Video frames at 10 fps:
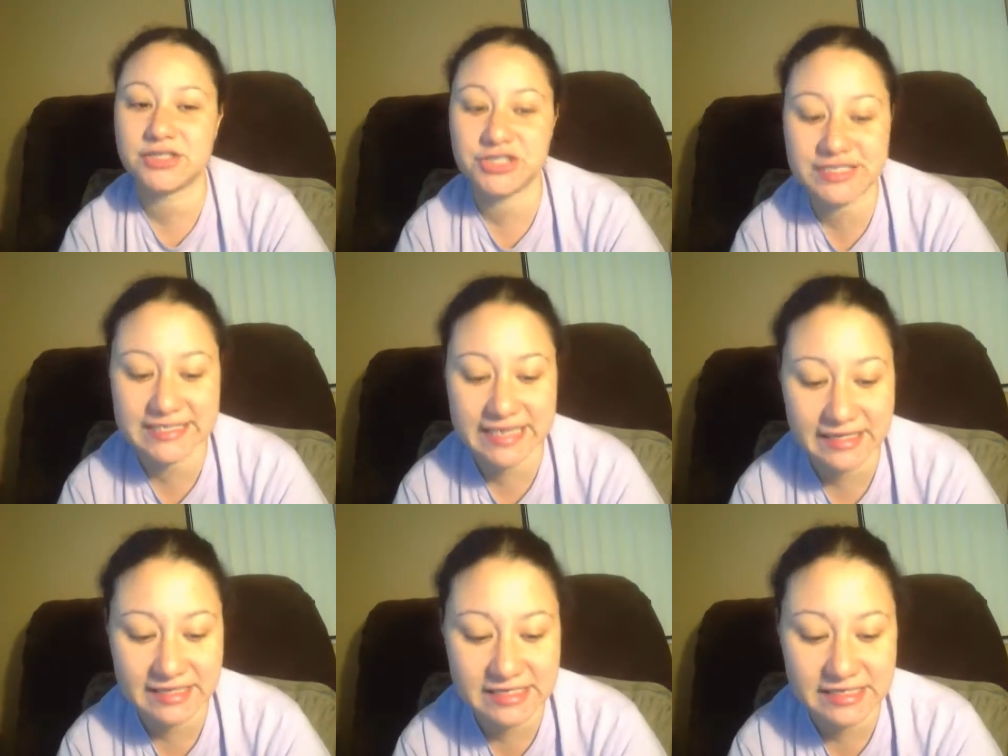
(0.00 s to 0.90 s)
And she
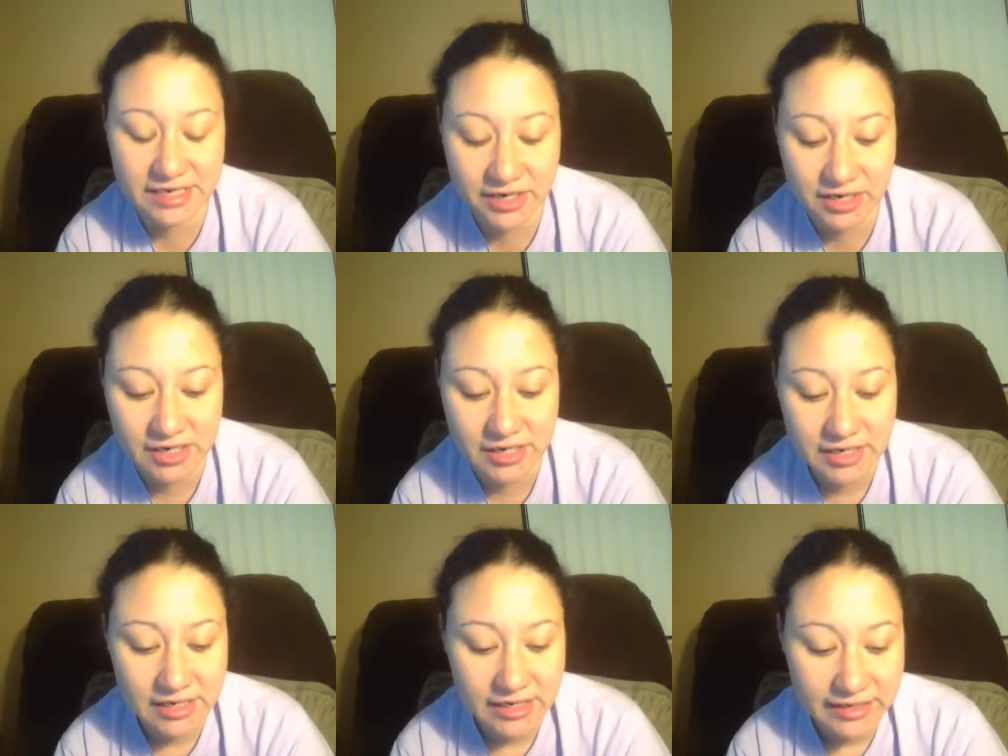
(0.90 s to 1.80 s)
said this year
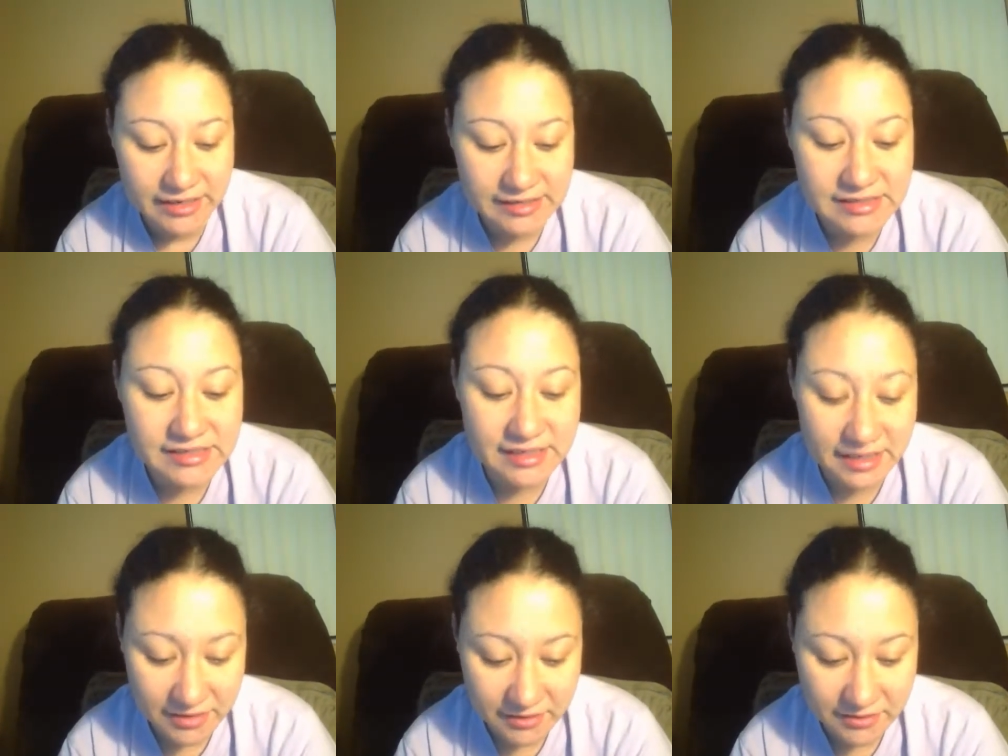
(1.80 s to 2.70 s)
is the
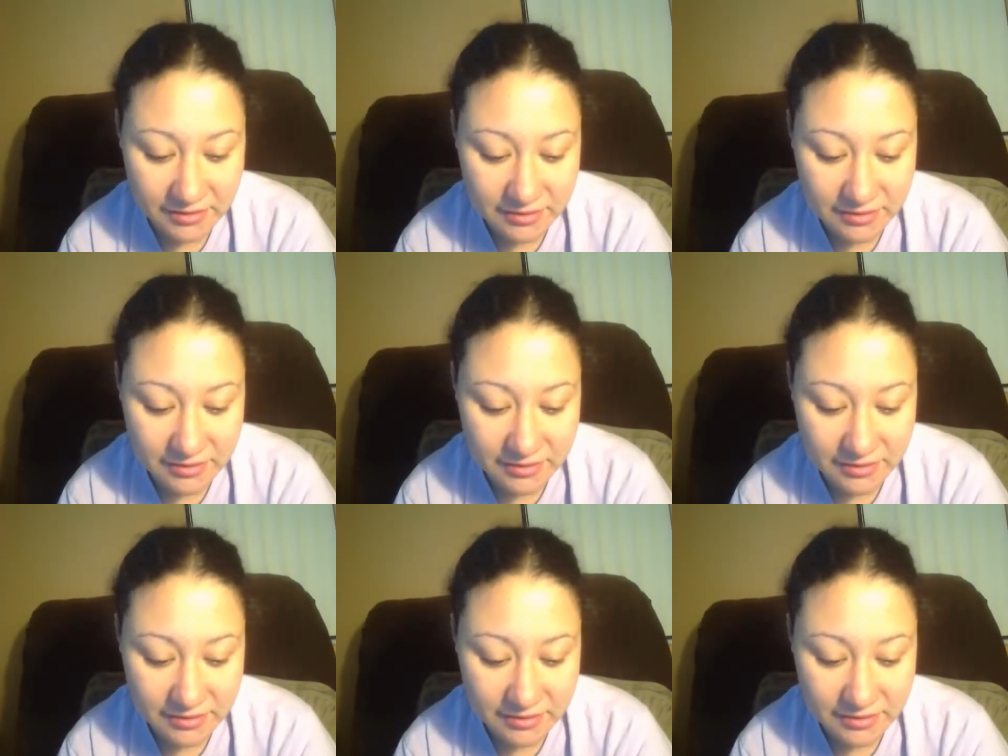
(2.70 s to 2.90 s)
year